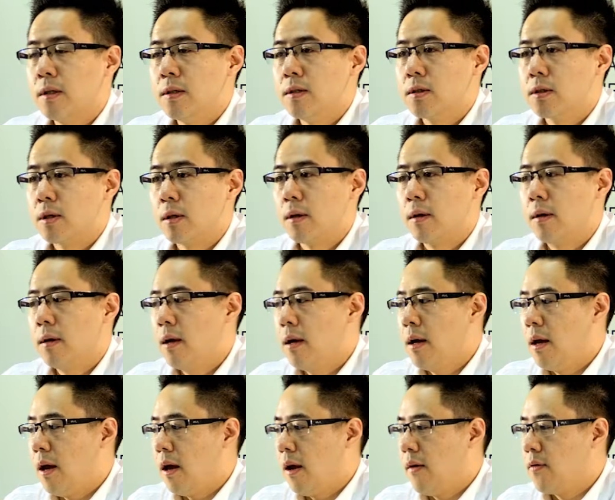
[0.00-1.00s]
So
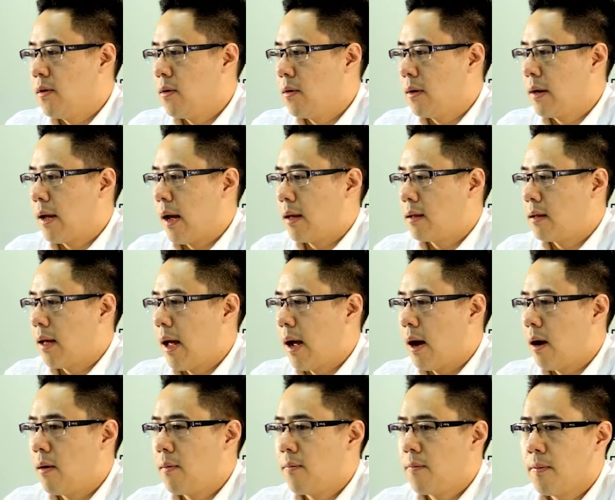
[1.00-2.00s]
if you look at
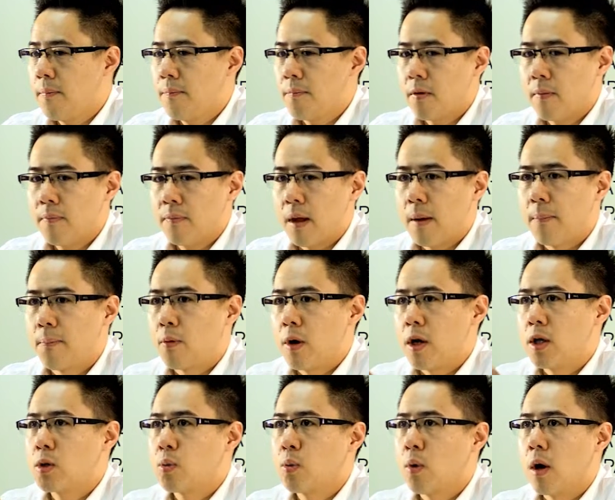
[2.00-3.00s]
how a
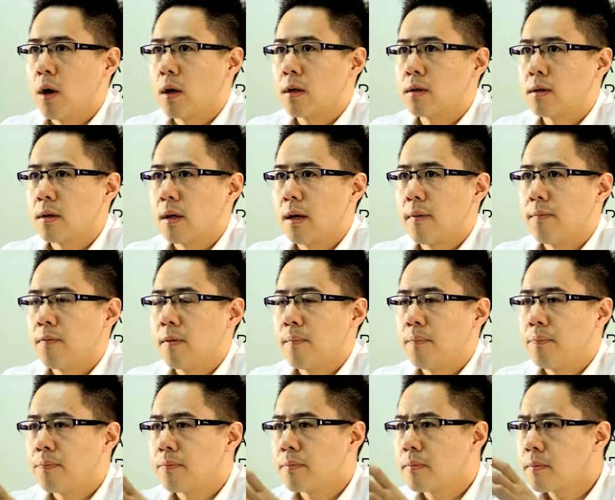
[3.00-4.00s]
bridge works, right,
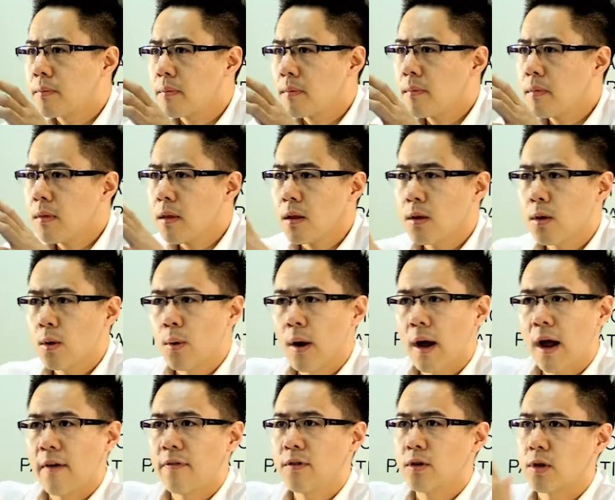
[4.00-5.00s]
you will
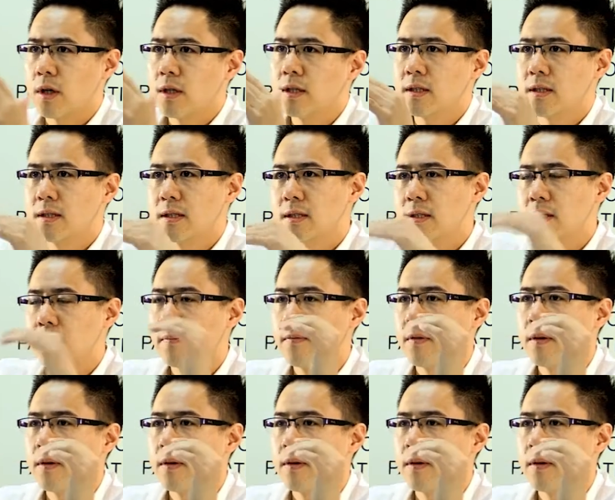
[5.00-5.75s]
have trusses